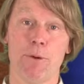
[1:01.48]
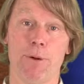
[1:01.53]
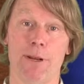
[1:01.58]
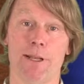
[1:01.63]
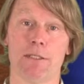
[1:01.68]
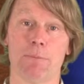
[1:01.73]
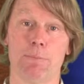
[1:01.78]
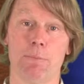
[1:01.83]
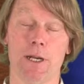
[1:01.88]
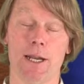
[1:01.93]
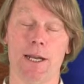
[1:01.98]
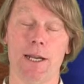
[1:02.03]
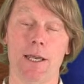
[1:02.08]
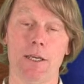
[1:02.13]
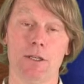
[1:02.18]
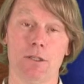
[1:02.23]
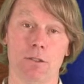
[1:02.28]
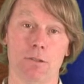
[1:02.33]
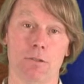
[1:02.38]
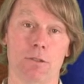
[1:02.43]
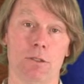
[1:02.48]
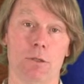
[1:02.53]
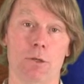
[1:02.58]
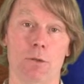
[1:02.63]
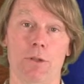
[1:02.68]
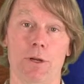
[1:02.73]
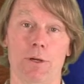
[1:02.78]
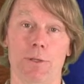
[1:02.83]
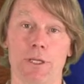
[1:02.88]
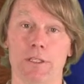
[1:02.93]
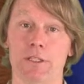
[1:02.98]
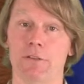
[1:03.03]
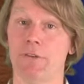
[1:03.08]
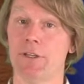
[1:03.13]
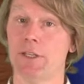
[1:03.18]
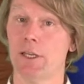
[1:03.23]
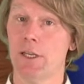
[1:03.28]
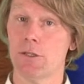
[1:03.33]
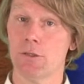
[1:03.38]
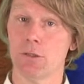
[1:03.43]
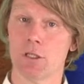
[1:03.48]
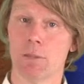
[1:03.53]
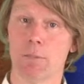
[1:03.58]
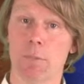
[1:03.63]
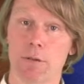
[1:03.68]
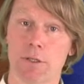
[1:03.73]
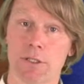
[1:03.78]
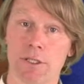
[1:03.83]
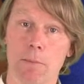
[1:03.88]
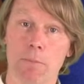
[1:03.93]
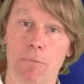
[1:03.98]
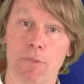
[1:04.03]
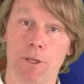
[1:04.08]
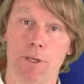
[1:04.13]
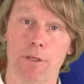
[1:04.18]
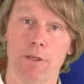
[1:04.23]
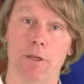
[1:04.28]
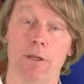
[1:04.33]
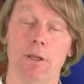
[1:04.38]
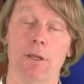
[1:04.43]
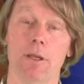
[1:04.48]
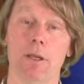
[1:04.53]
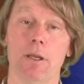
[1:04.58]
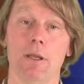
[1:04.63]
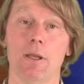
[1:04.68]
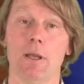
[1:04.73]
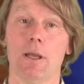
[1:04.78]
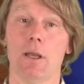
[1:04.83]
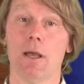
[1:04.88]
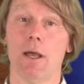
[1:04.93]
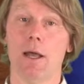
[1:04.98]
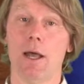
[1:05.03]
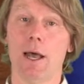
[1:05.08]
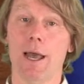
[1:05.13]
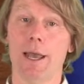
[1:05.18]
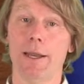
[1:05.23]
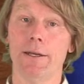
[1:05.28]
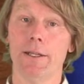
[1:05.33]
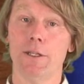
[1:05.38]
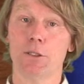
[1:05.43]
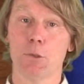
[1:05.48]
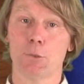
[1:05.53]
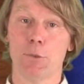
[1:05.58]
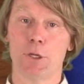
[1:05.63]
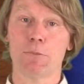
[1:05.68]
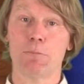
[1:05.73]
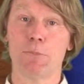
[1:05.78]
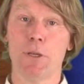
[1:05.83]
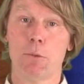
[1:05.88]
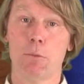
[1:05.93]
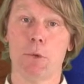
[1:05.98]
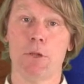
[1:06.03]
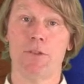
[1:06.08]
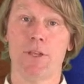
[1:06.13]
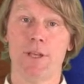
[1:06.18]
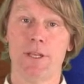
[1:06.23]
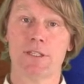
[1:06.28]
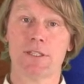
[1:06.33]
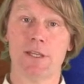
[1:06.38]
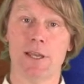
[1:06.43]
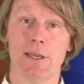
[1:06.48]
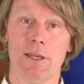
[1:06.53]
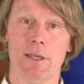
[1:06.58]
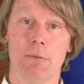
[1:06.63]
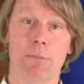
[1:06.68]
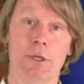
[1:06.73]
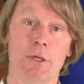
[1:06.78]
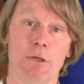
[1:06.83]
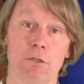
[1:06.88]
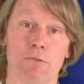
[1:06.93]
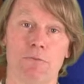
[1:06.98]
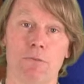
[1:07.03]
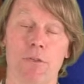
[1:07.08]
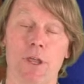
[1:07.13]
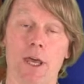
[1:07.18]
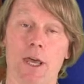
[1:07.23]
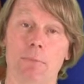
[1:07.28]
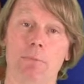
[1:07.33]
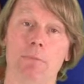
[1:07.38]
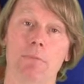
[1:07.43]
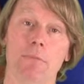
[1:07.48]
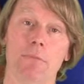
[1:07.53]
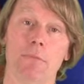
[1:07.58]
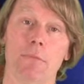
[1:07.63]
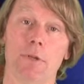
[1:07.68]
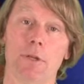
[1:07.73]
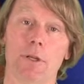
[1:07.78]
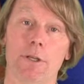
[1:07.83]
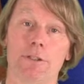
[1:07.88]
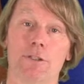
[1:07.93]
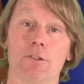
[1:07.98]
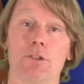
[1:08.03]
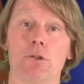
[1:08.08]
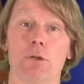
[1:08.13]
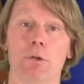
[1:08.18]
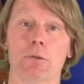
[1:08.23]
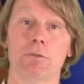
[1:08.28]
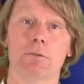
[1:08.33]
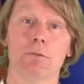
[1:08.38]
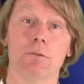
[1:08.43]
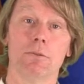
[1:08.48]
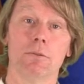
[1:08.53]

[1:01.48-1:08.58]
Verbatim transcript: their explanations or their justifications about something, I need to respect what they are saying because for them it's true.